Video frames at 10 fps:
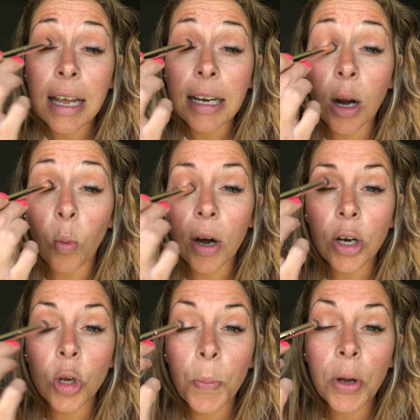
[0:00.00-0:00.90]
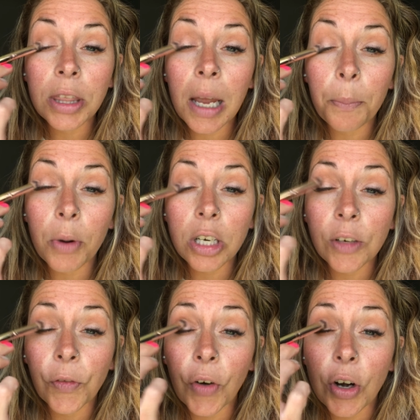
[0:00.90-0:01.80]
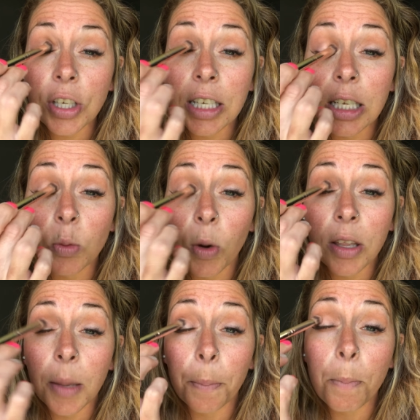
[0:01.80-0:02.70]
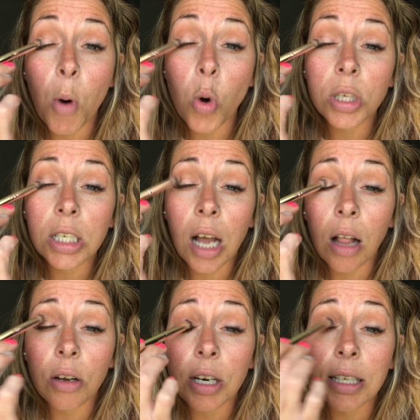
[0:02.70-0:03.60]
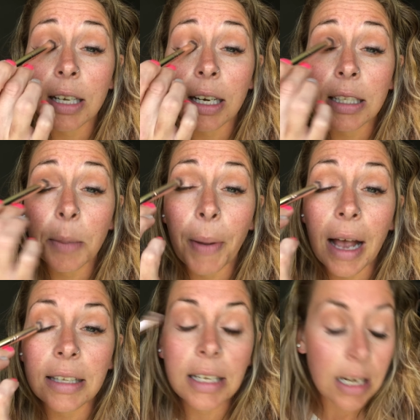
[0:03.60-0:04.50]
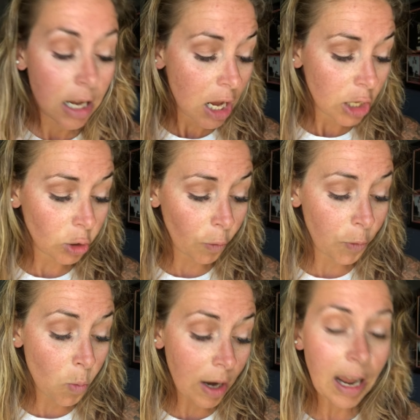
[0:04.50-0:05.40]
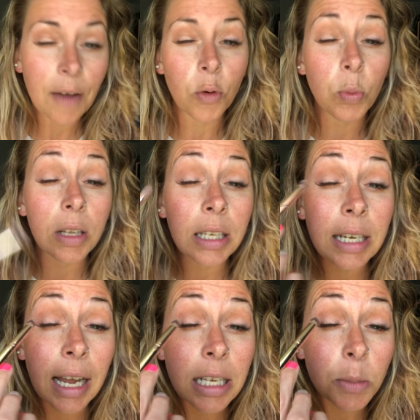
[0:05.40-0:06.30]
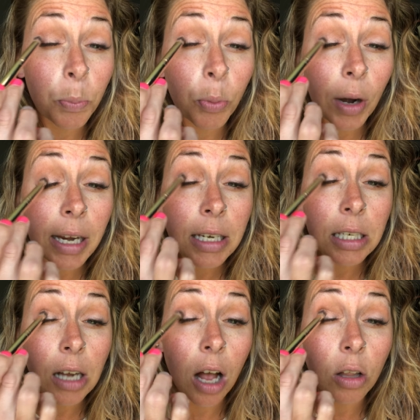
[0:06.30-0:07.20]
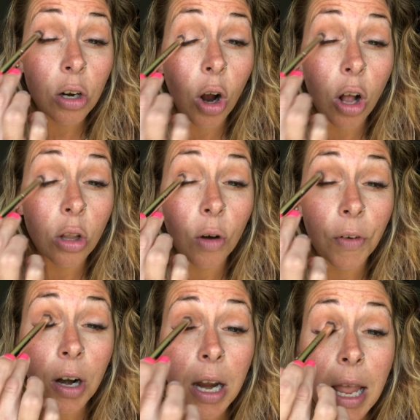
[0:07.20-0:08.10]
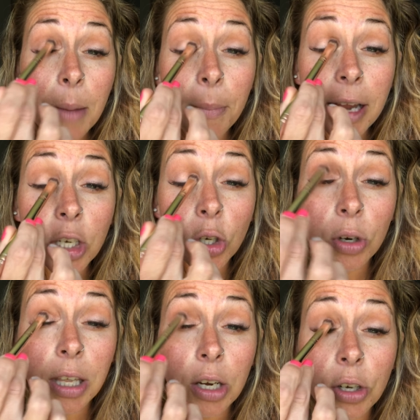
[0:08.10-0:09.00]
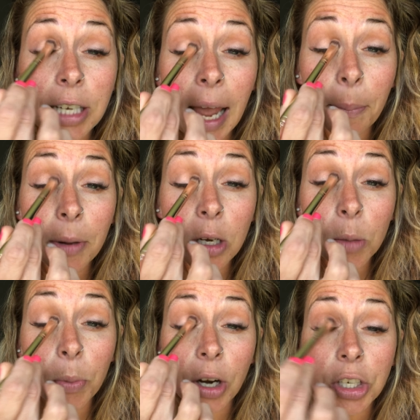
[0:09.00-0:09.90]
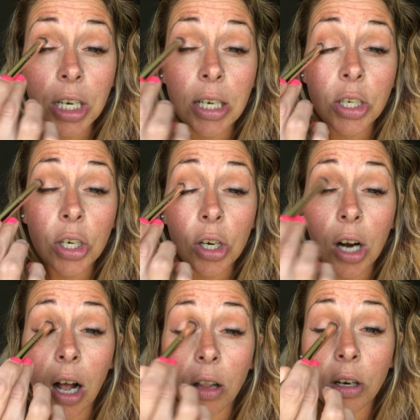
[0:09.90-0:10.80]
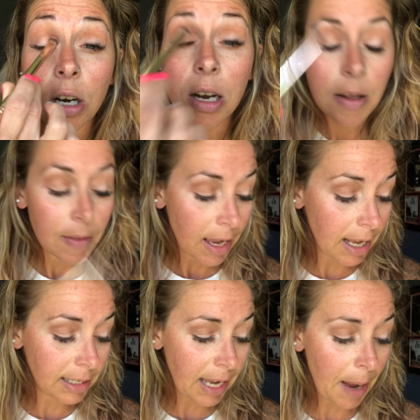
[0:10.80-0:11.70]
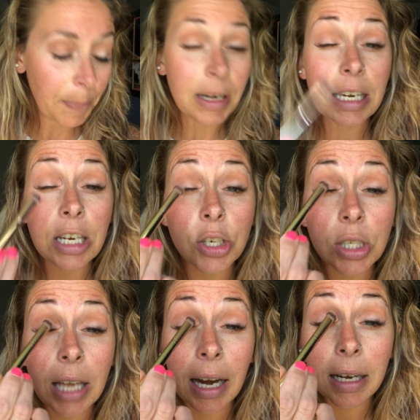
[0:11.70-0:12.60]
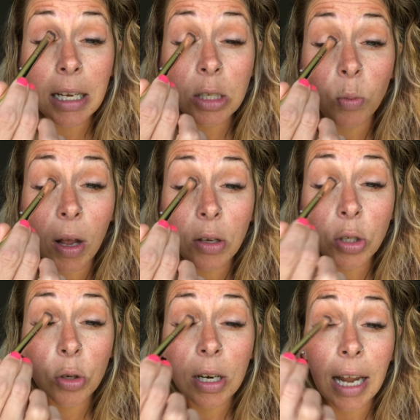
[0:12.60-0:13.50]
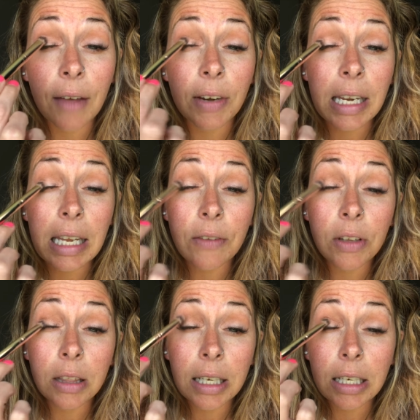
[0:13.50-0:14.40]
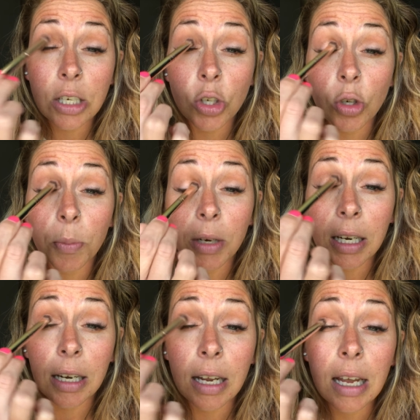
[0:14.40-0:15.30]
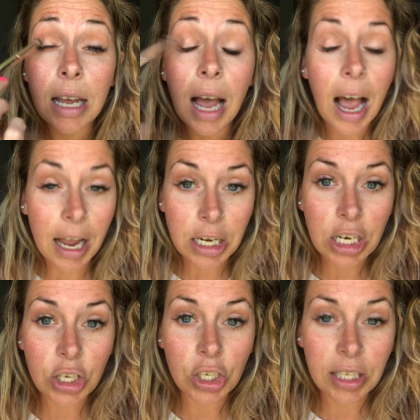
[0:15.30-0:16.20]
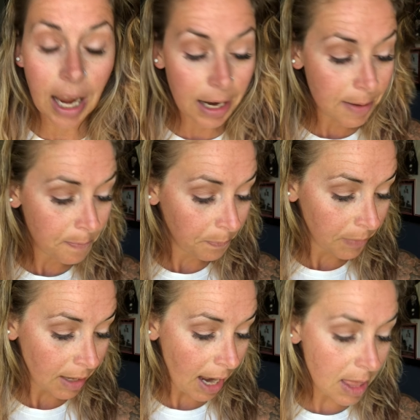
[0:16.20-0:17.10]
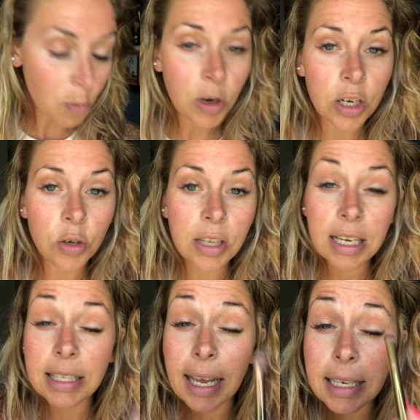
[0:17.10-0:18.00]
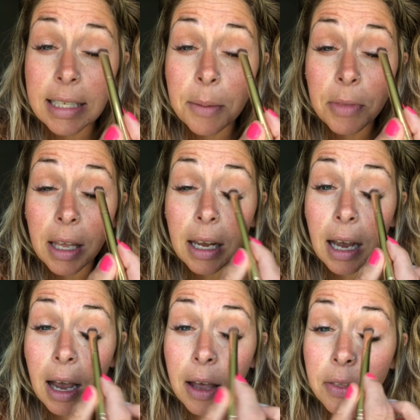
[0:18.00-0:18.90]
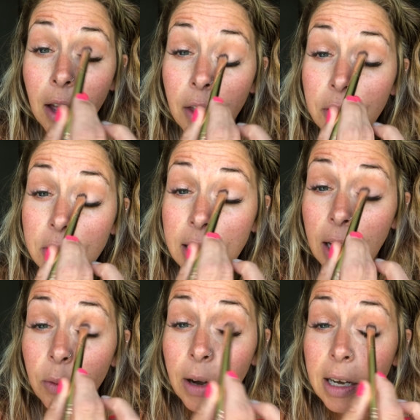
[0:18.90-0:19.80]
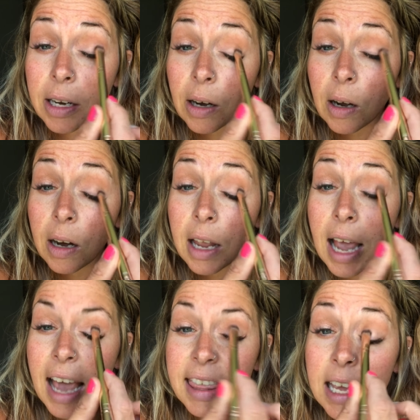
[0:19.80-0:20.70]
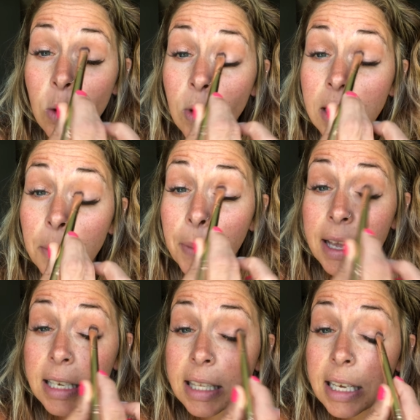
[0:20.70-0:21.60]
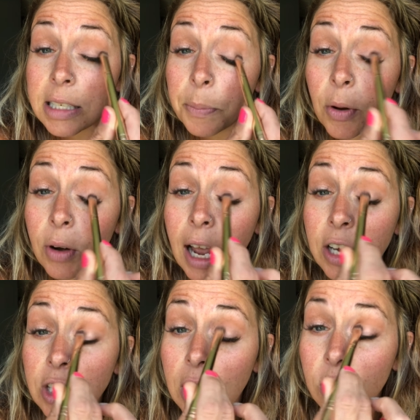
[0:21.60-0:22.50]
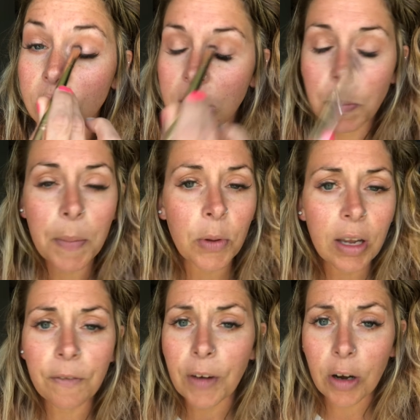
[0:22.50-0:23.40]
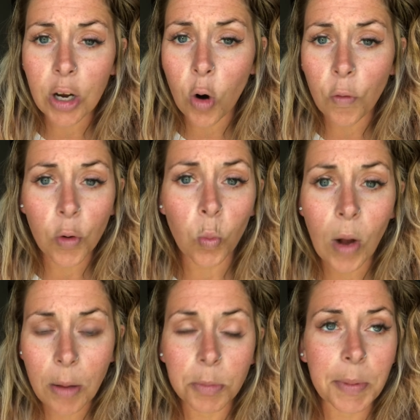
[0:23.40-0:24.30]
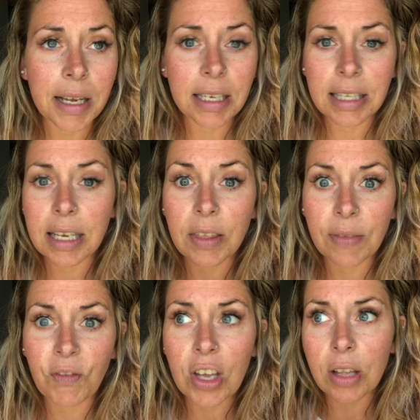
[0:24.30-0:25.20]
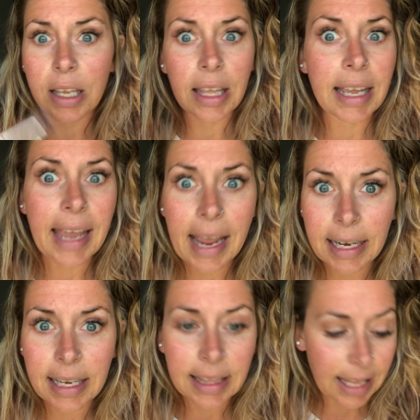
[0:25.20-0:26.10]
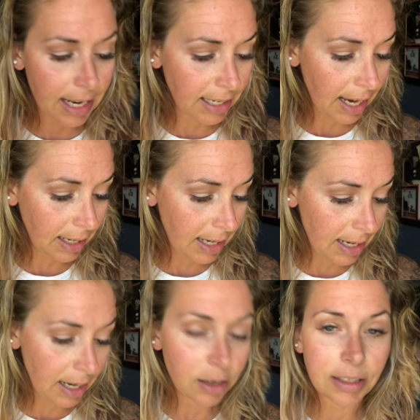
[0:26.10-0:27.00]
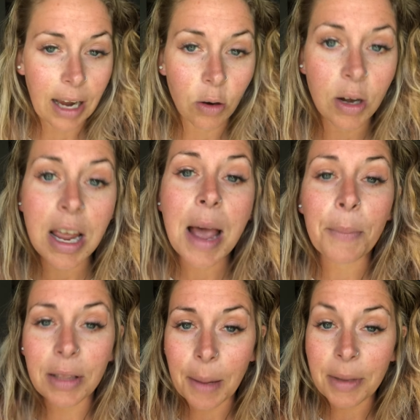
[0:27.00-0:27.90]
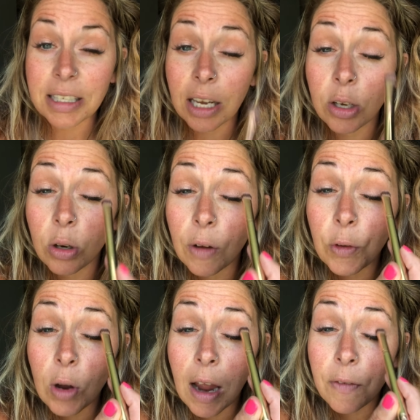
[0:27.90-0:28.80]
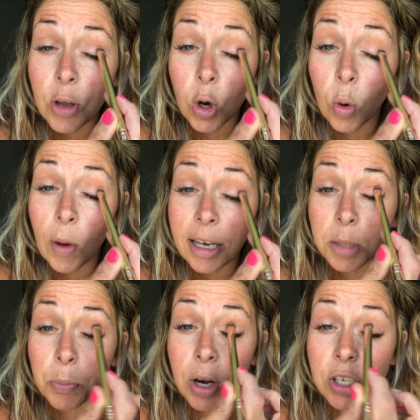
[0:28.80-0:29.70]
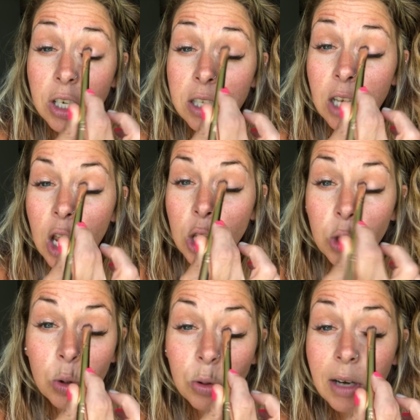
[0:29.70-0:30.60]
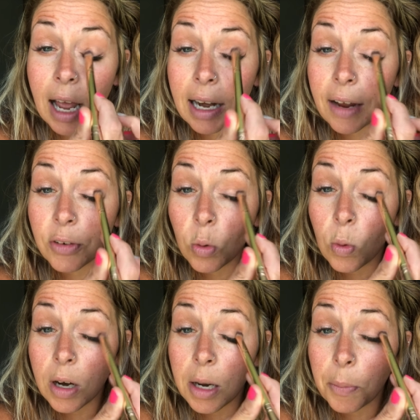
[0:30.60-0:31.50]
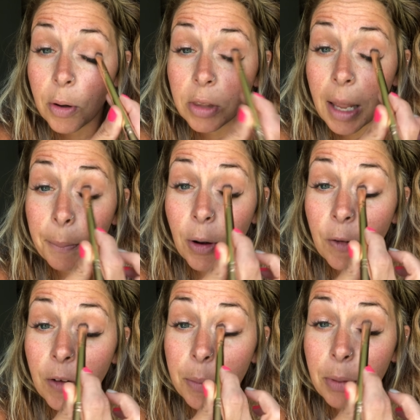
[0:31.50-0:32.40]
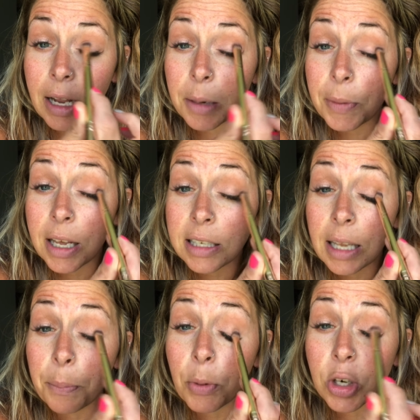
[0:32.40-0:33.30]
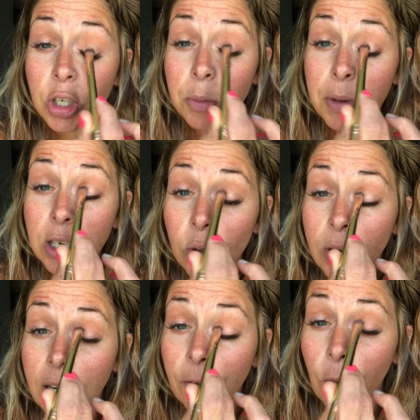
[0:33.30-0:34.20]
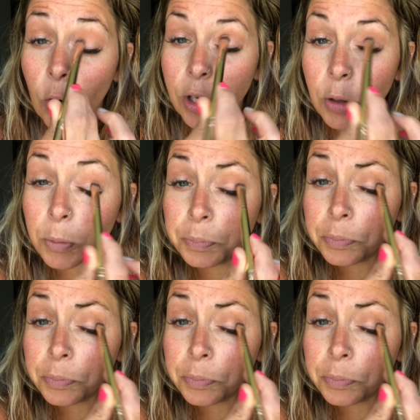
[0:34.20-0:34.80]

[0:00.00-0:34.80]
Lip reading: Now where you put that brush first is where the most color is gonna deposit. So if you wanna have a really nice bright color all over, make sure that you're tapping your brush into your color and tapping each side as well so you can have an evenly distributed on each side. And then we're gonna do the exact same thing on the other side right here. I think one of the biggest things about eyeshadows is people get very overwhelmed because they feel like they can't get that technique nailed down. But let me tell you, if you have the correct brushes, you do not have to worry about that perfect blend because that brush should be doing it for you.